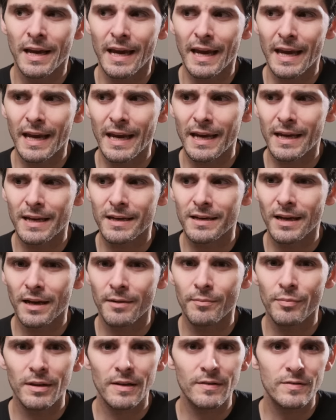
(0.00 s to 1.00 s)
and I
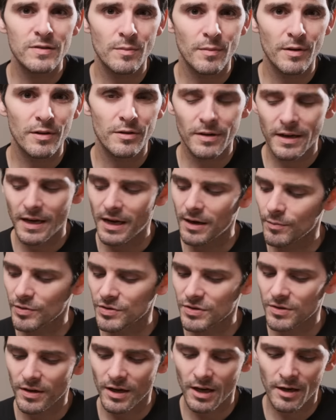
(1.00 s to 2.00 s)
believe some other cameras
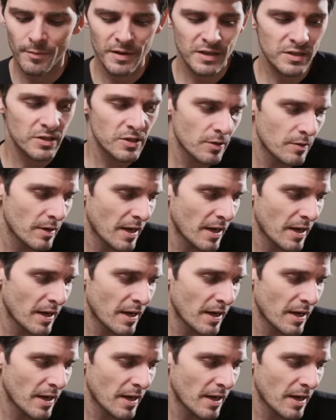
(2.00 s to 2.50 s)
are coming soon.